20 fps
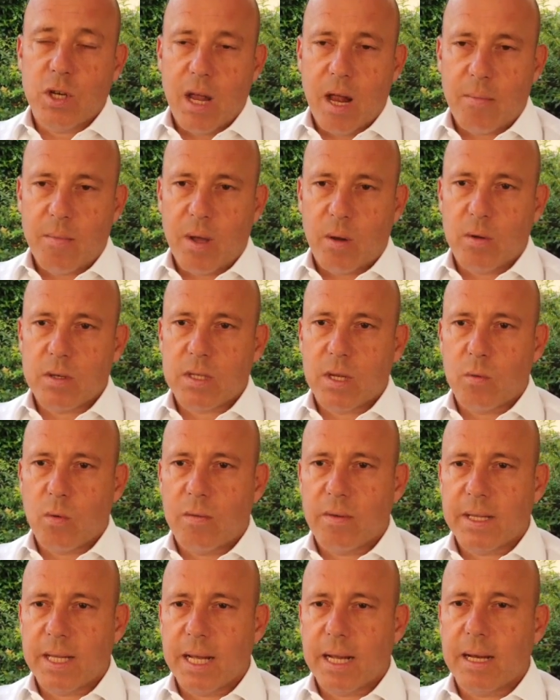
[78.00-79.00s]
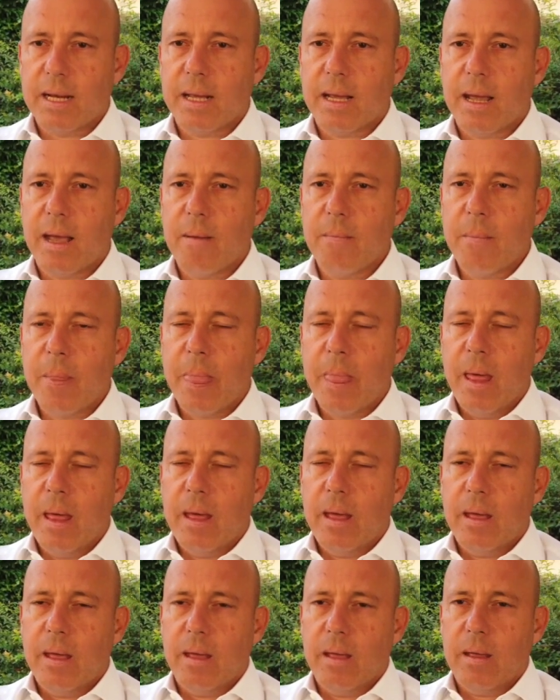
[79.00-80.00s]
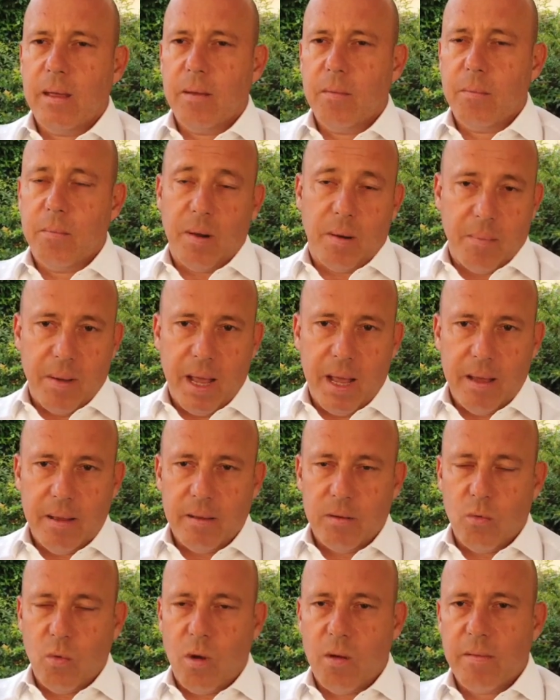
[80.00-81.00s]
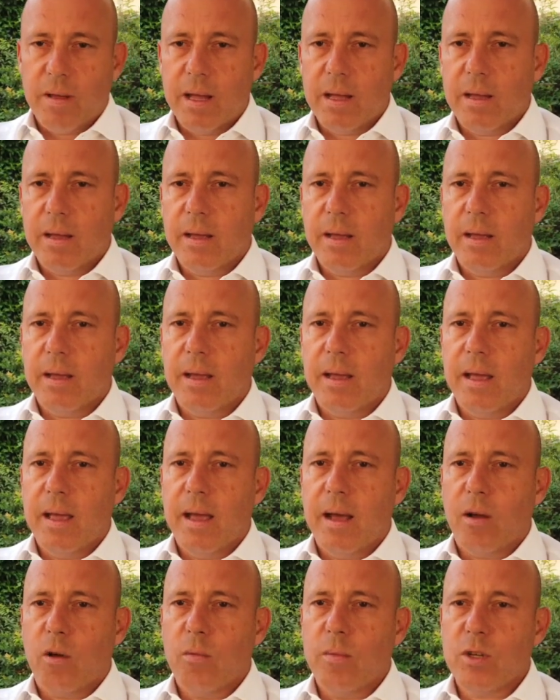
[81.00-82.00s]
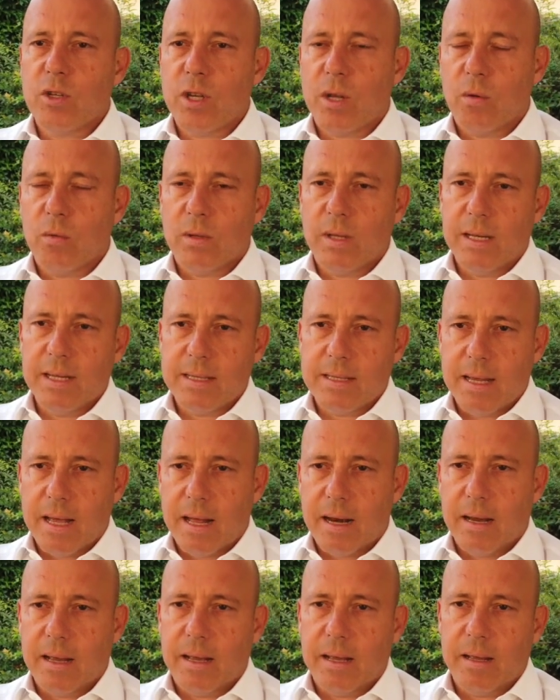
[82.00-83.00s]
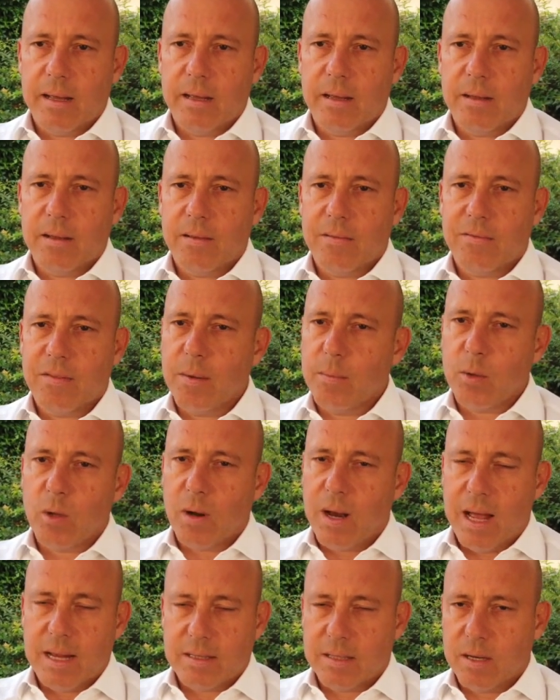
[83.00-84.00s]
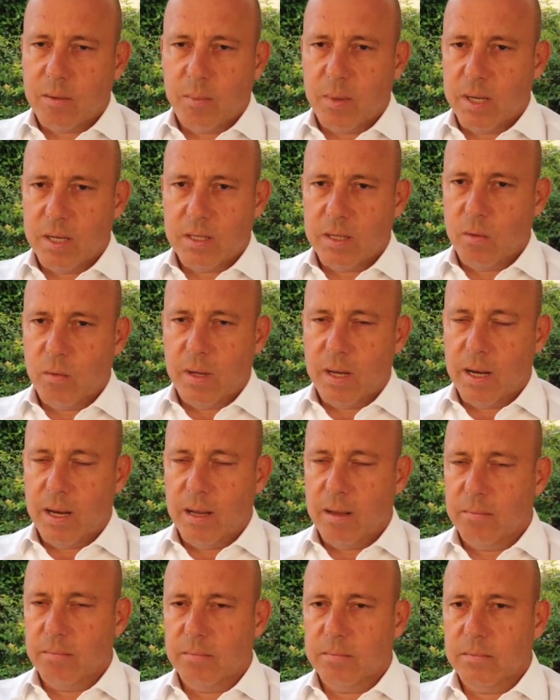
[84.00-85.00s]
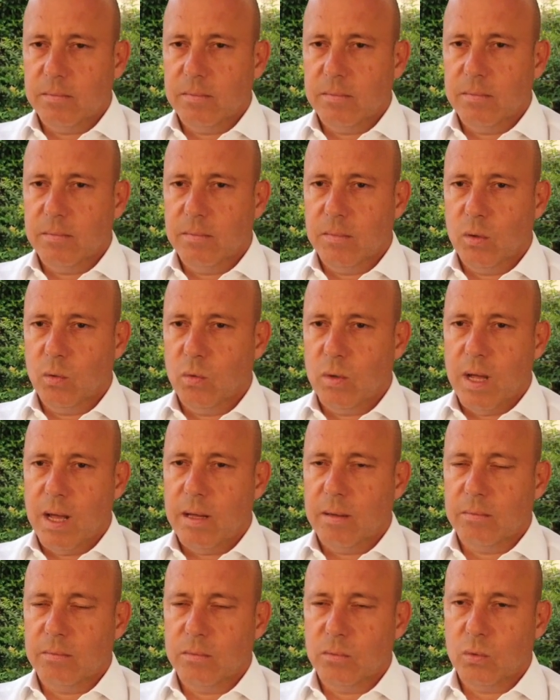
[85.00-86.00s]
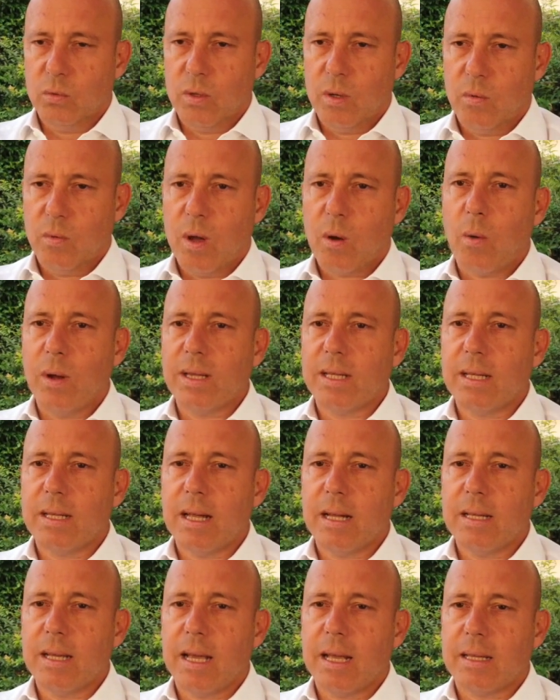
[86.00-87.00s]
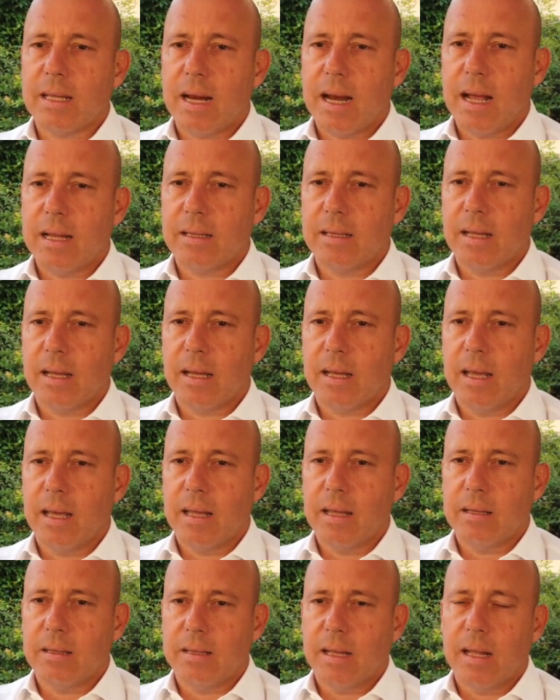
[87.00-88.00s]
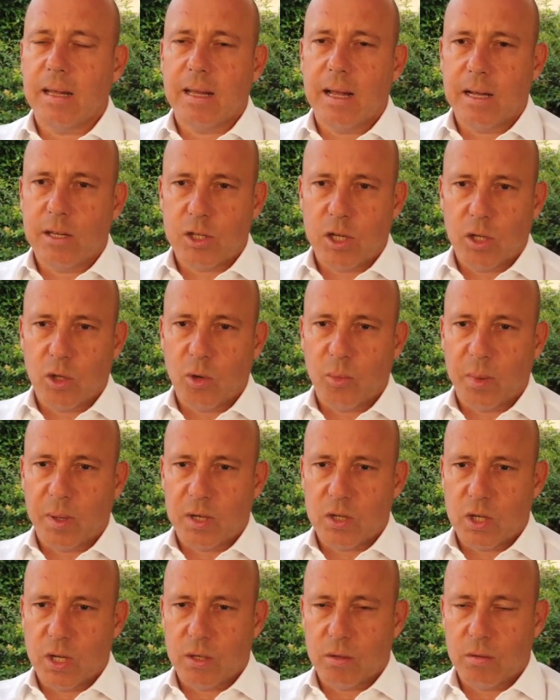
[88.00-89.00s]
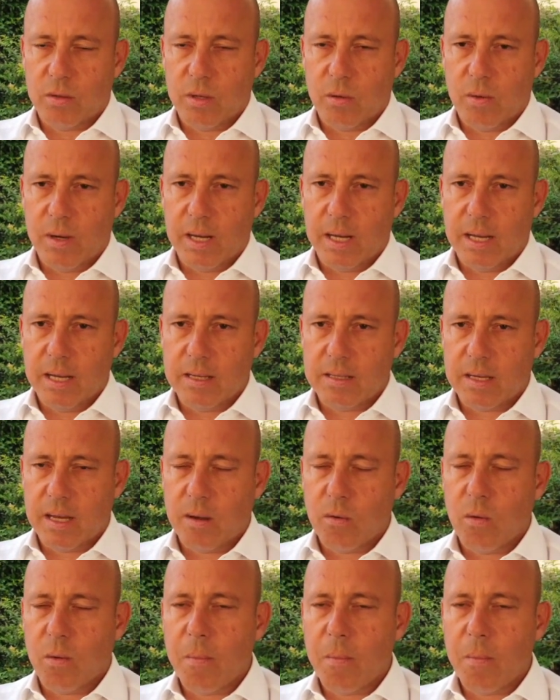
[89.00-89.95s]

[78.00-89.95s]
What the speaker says: So I would say that I am going towards 100%. There are some particular characteristics that do not allow me to use the femtolaser, so I opt to use the traditional way. But